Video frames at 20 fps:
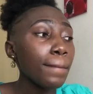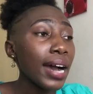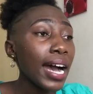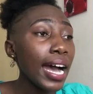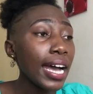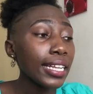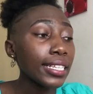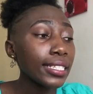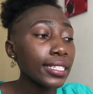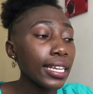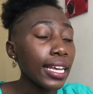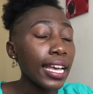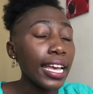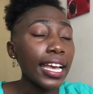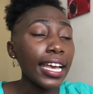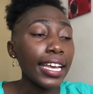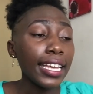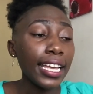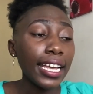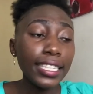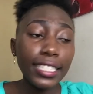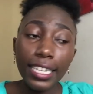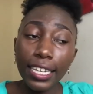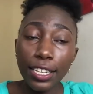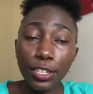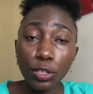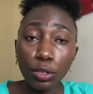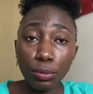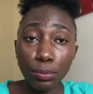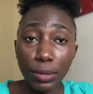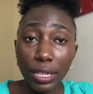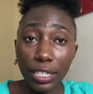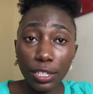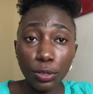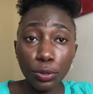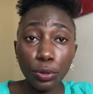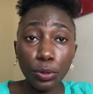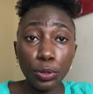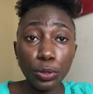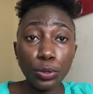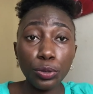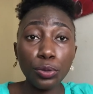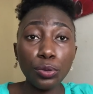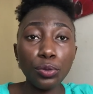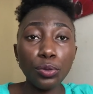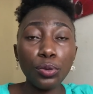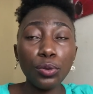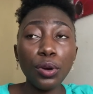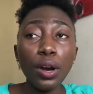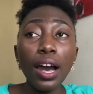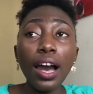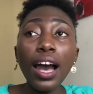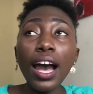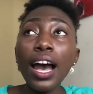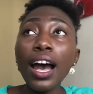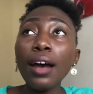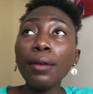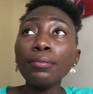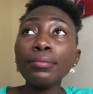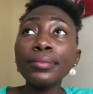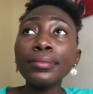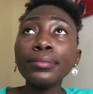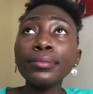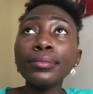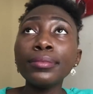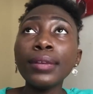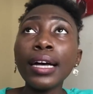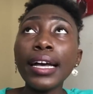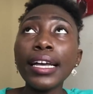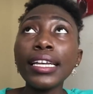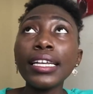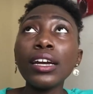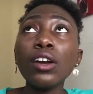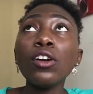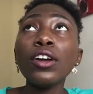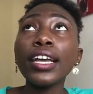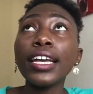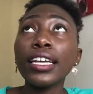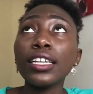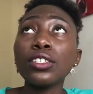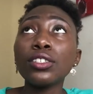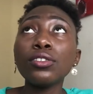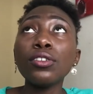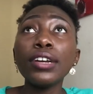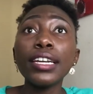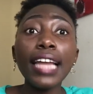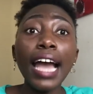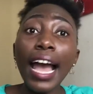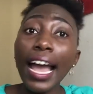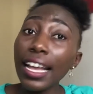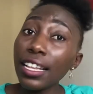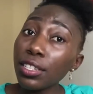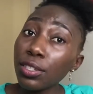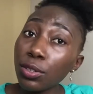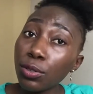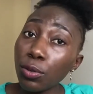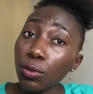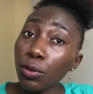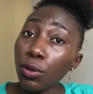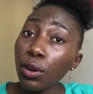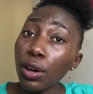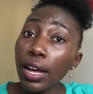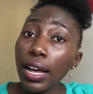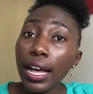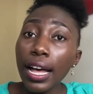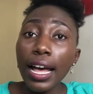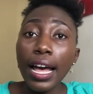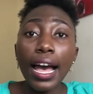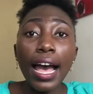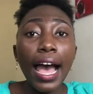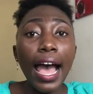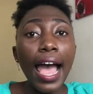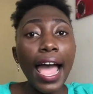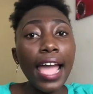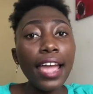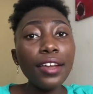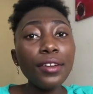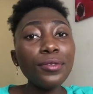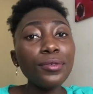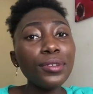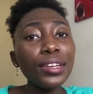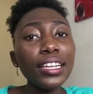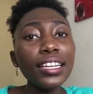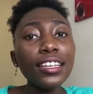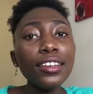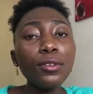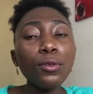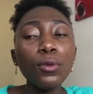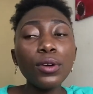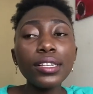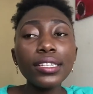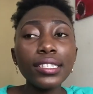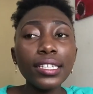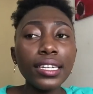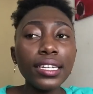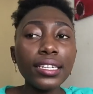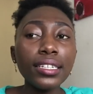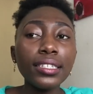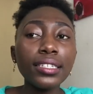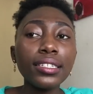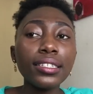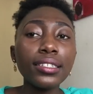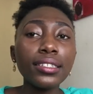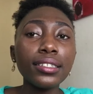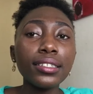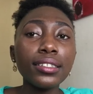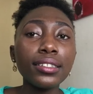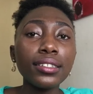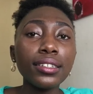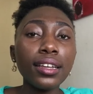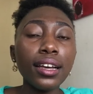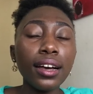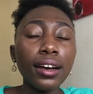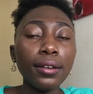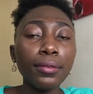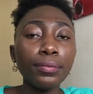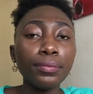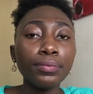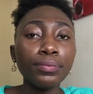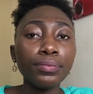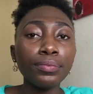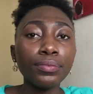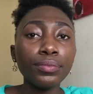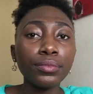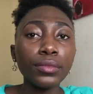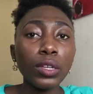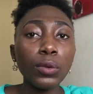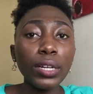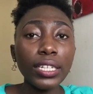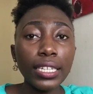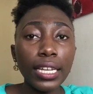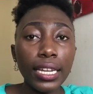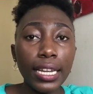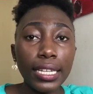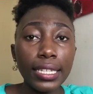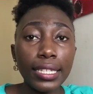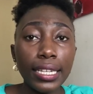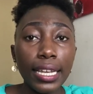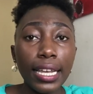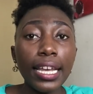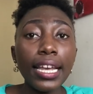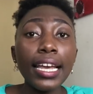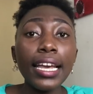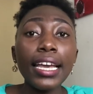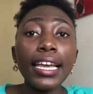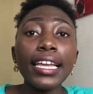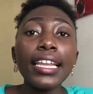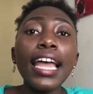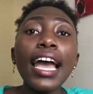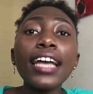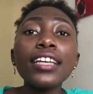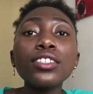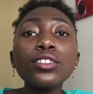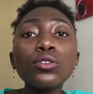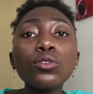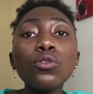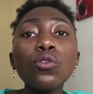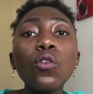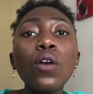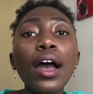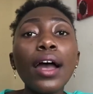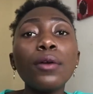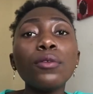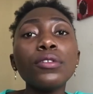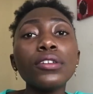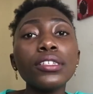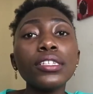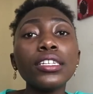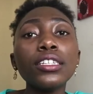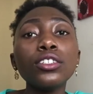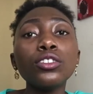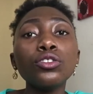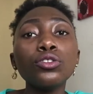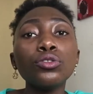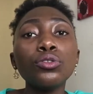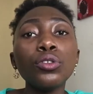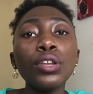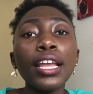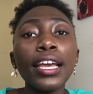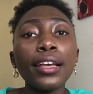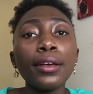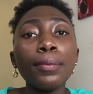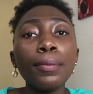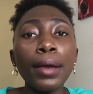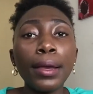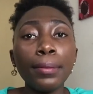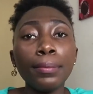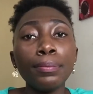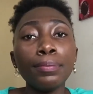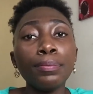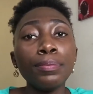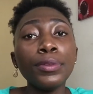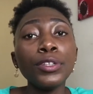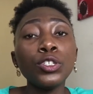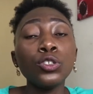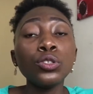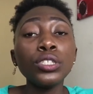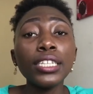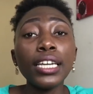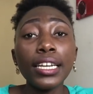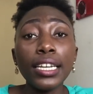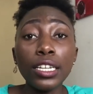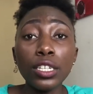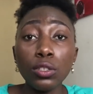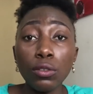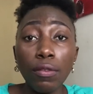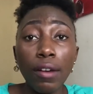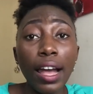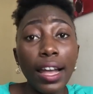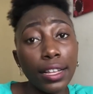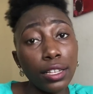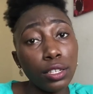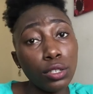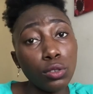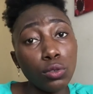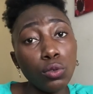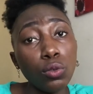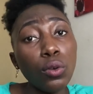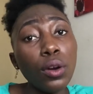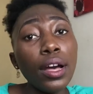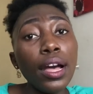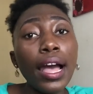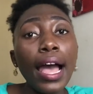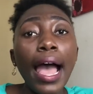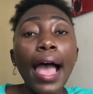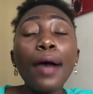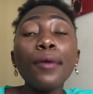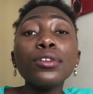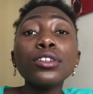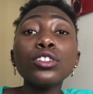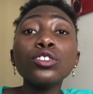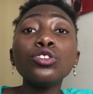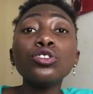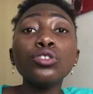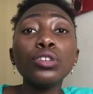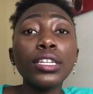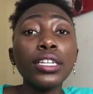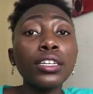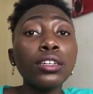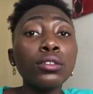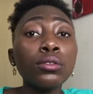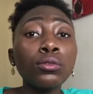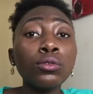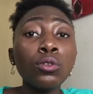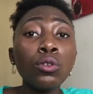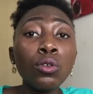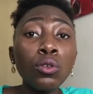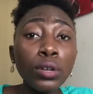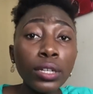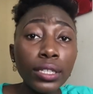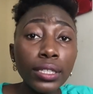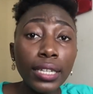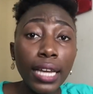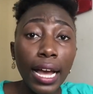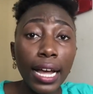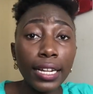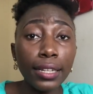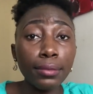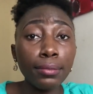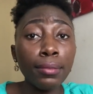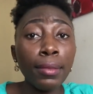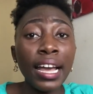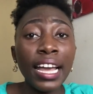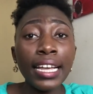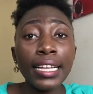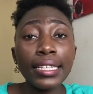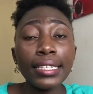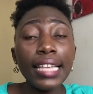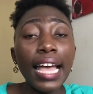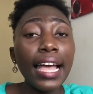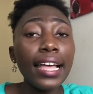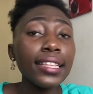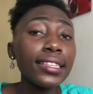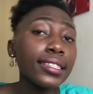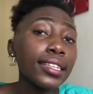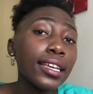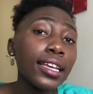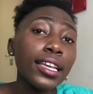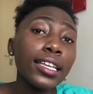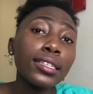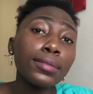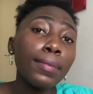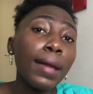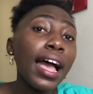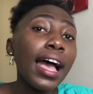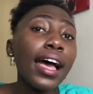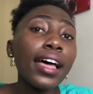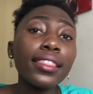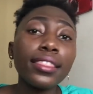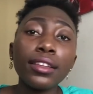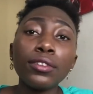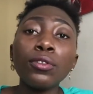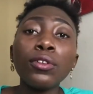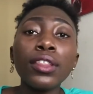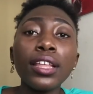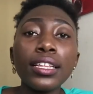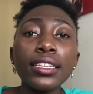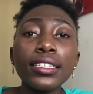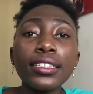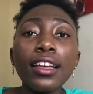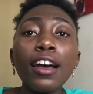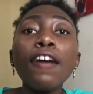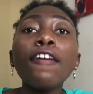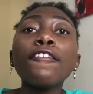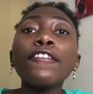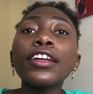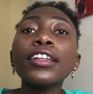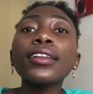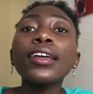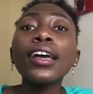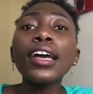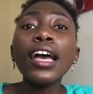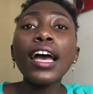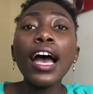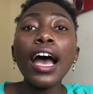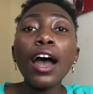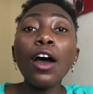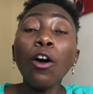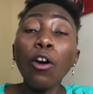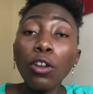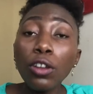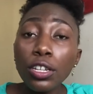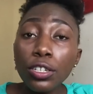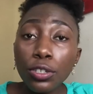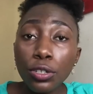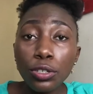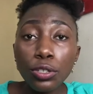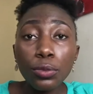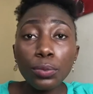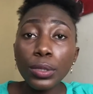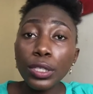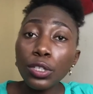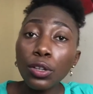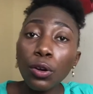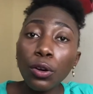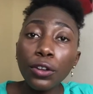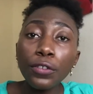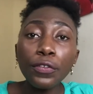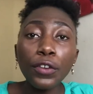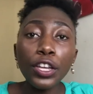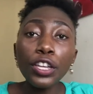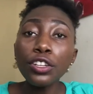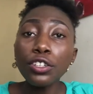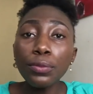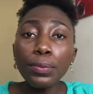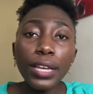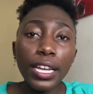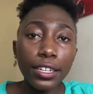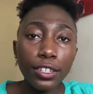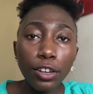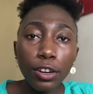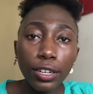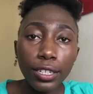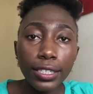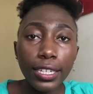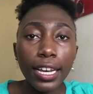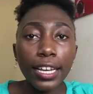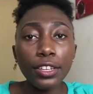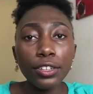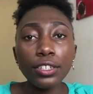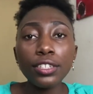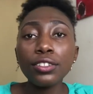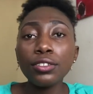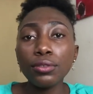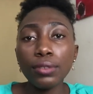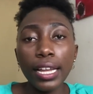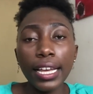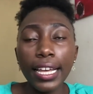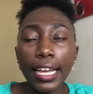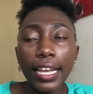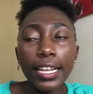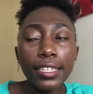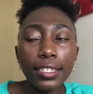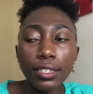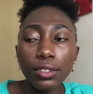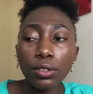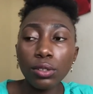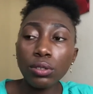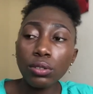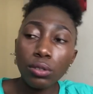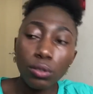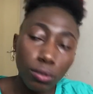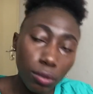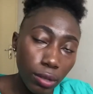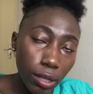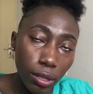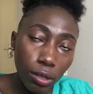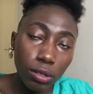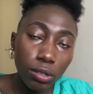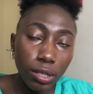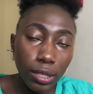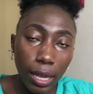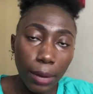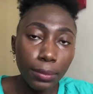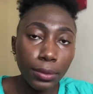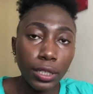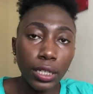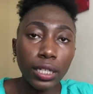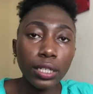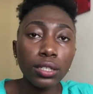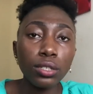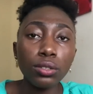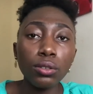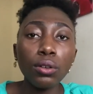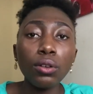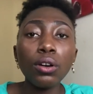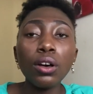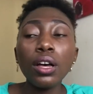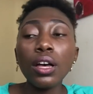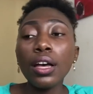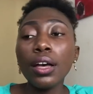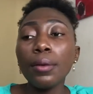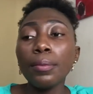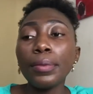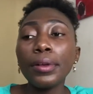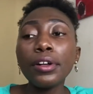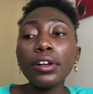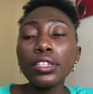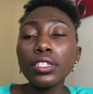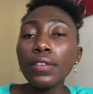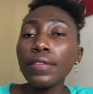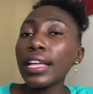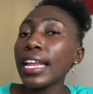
But getting into medical school, um, okay, so in high school, I really wasn't um what can i say in high school i wasn't like my junior years of high school i wasn't really good at my sciences math and all that stuff and i always used to be told for you to be a doctor you need to like ace in those in those subjects so because